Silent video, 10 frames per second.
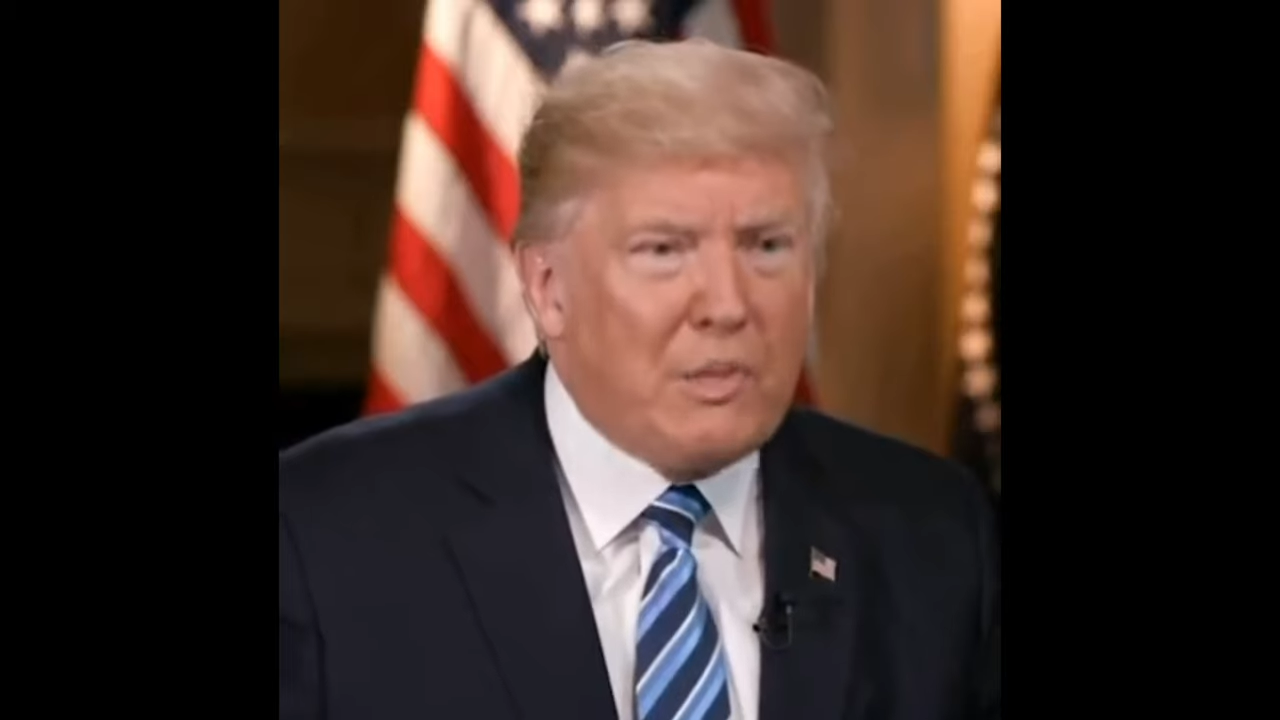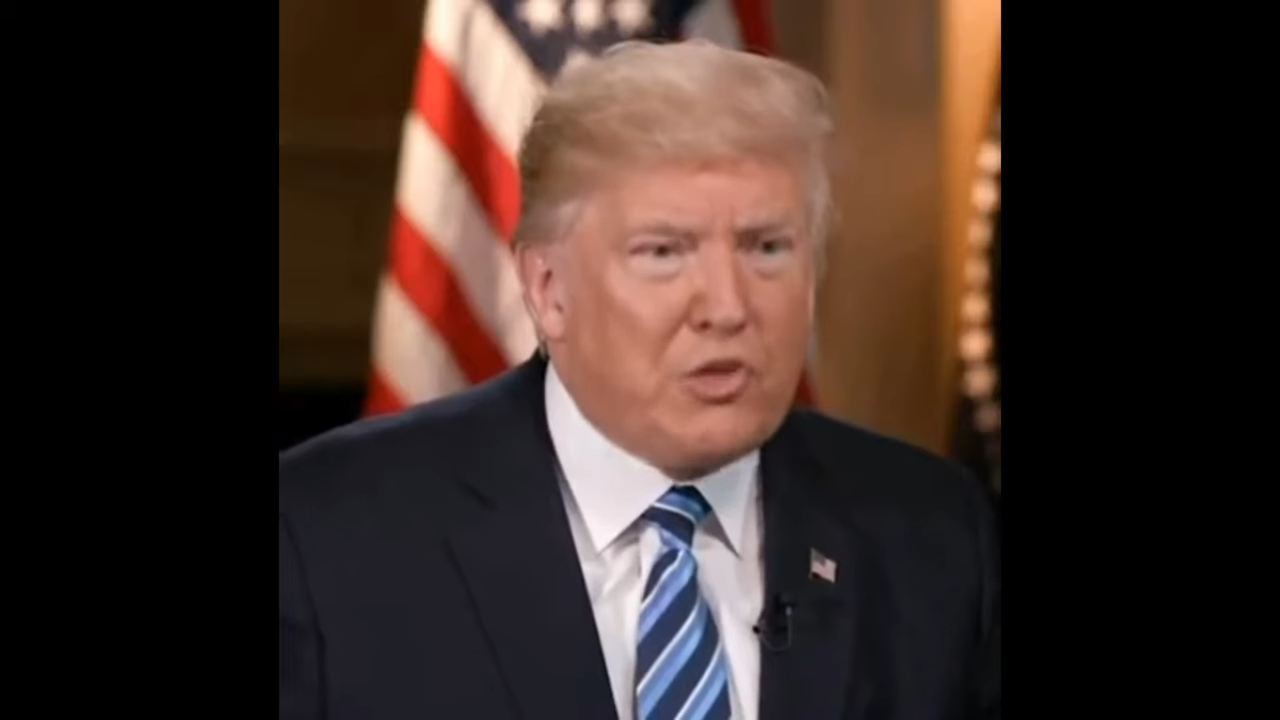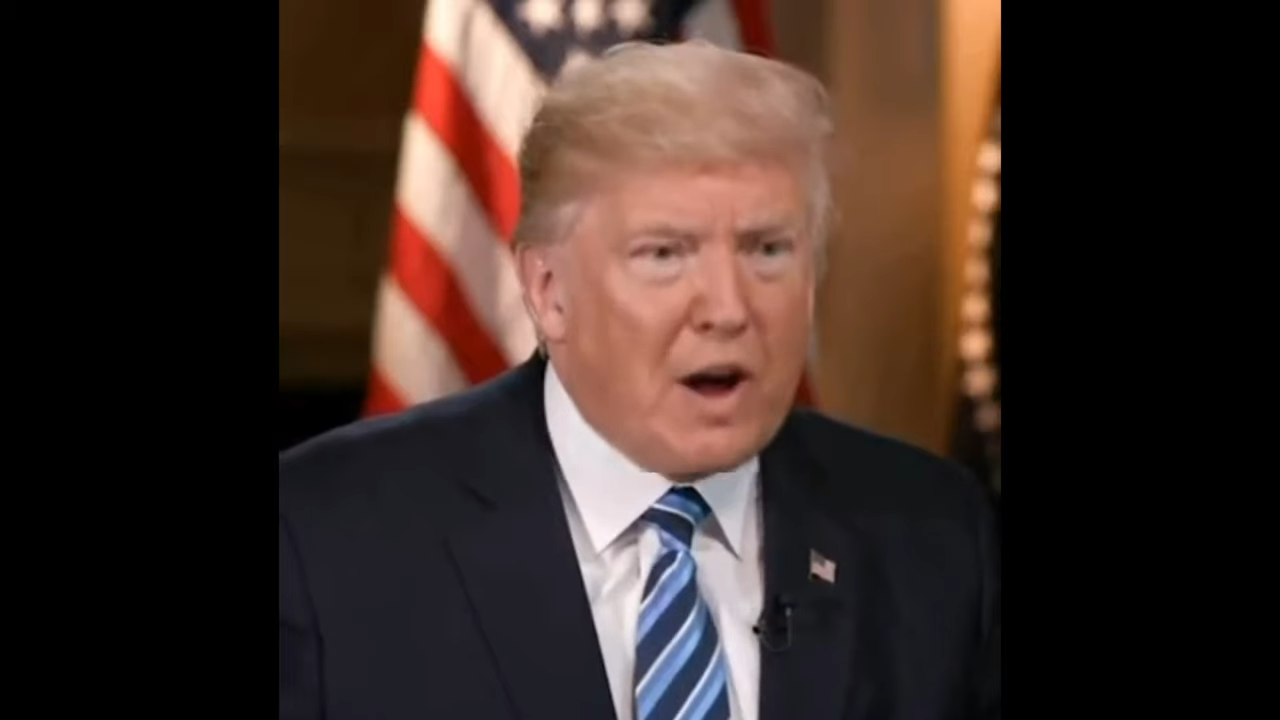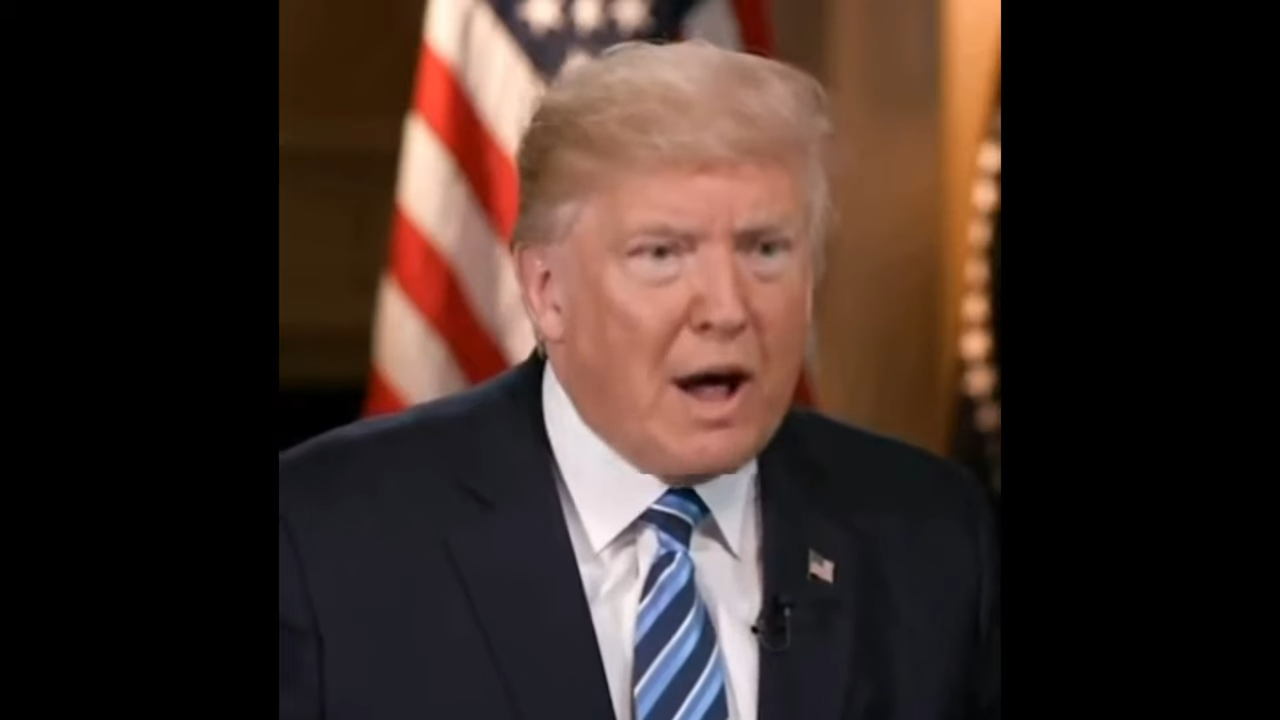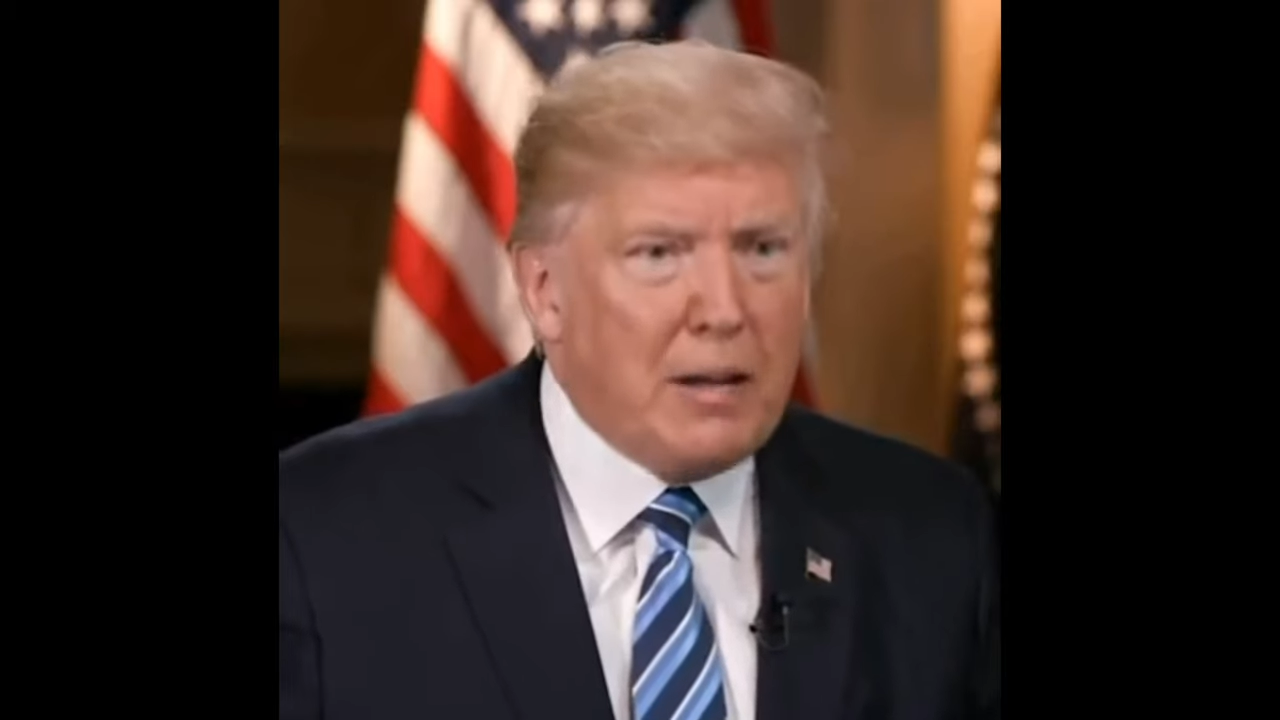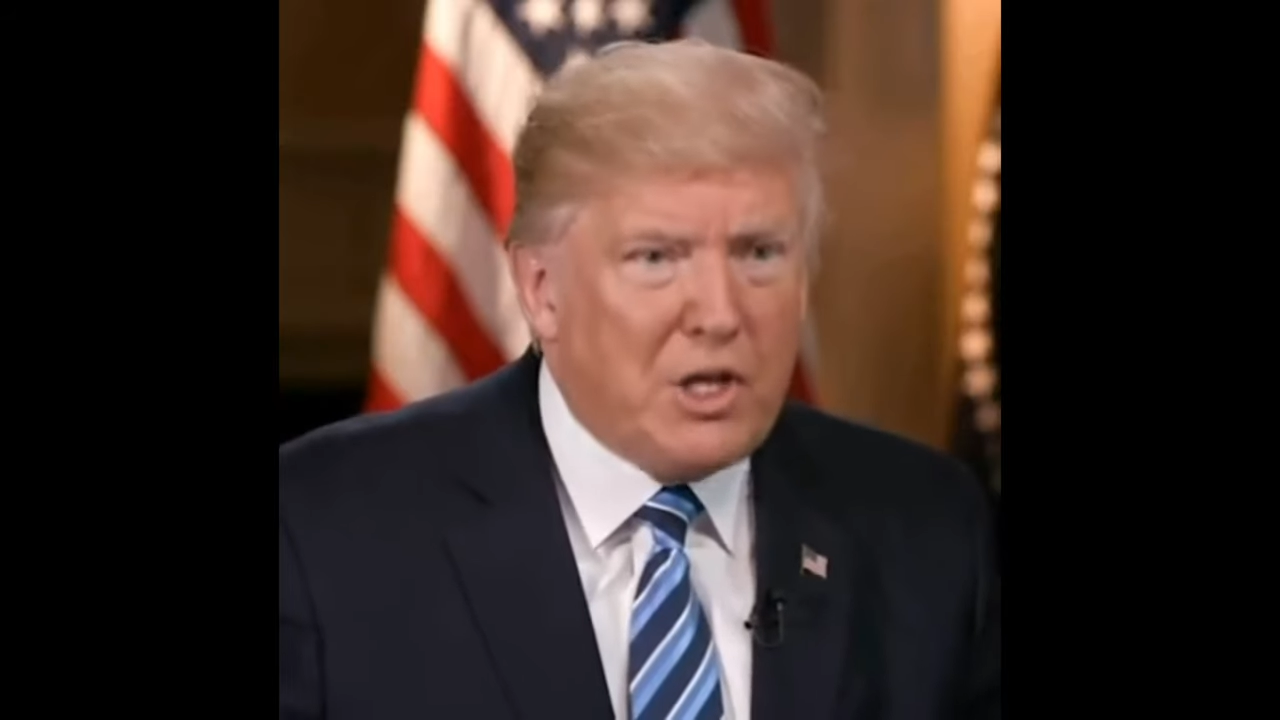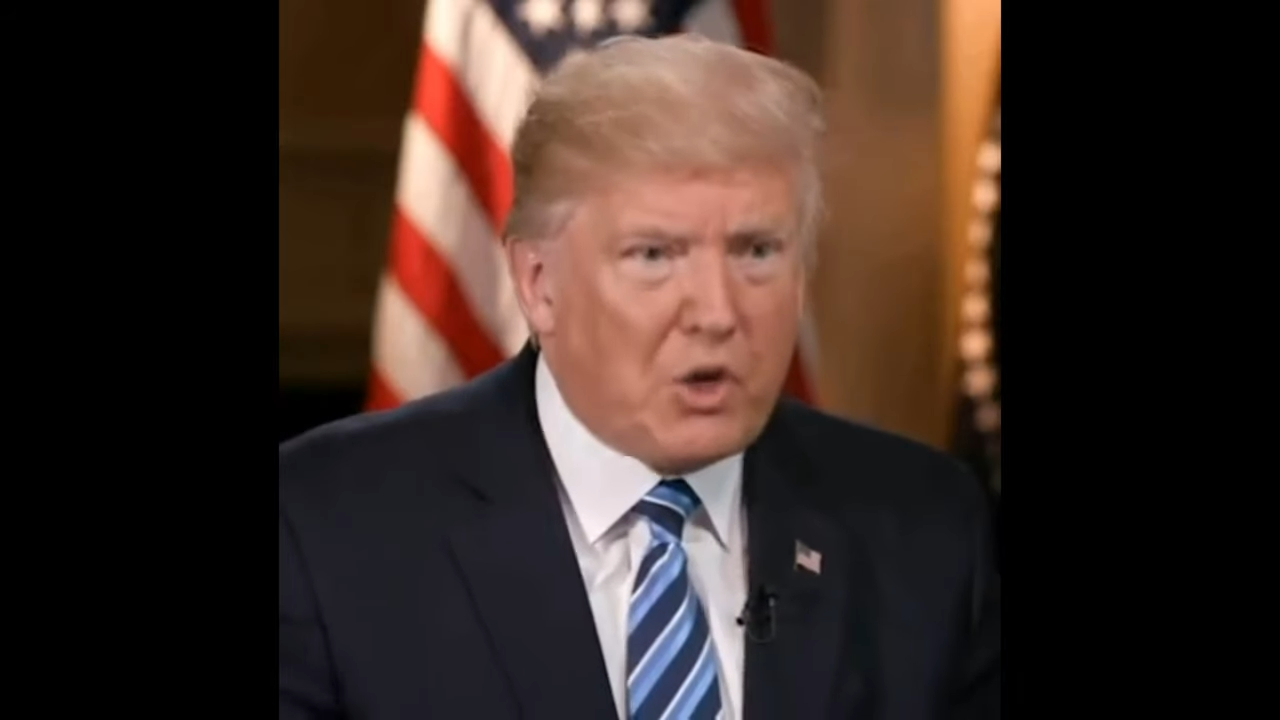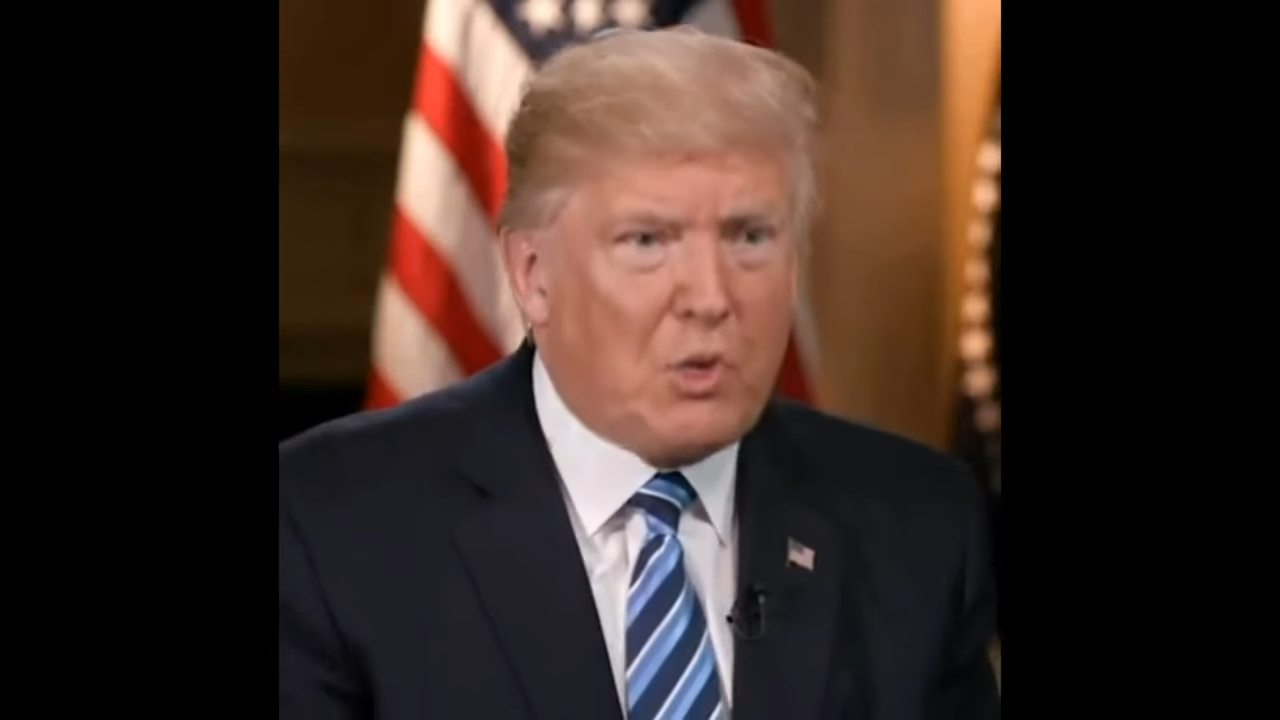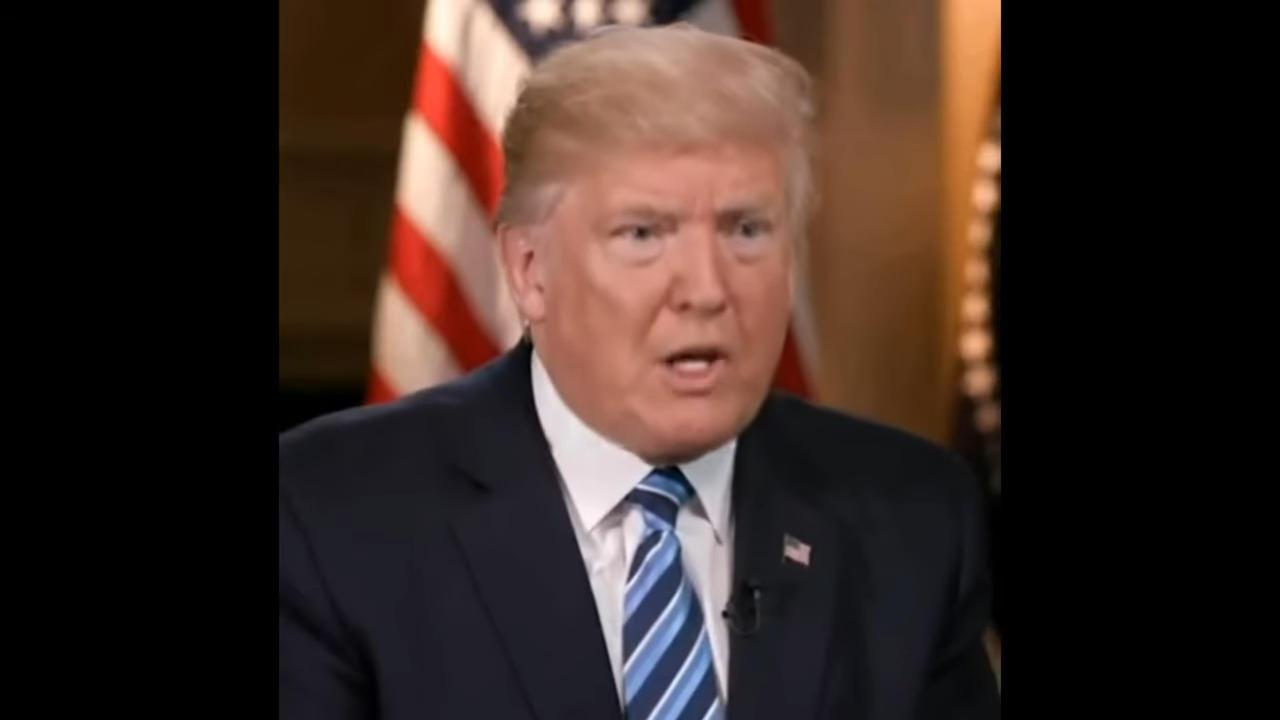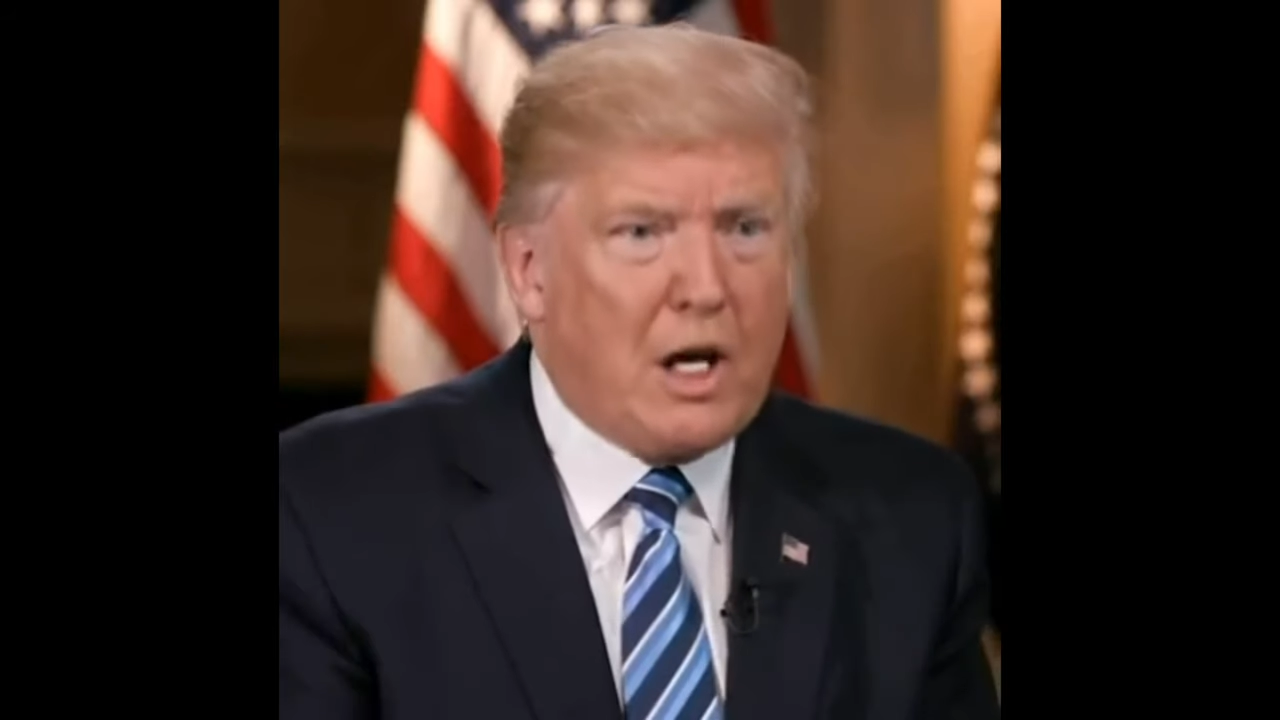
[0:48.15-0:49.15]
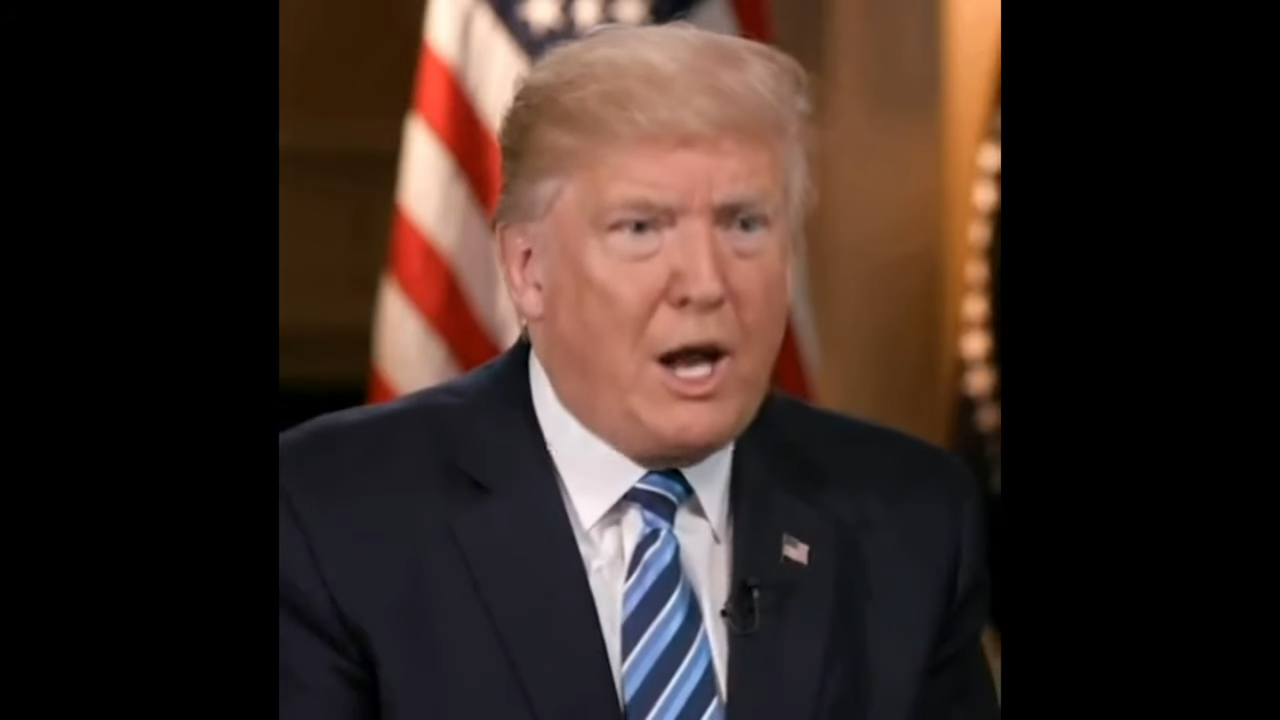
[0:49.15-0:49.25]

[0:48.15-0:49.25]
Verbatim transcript: have dragged you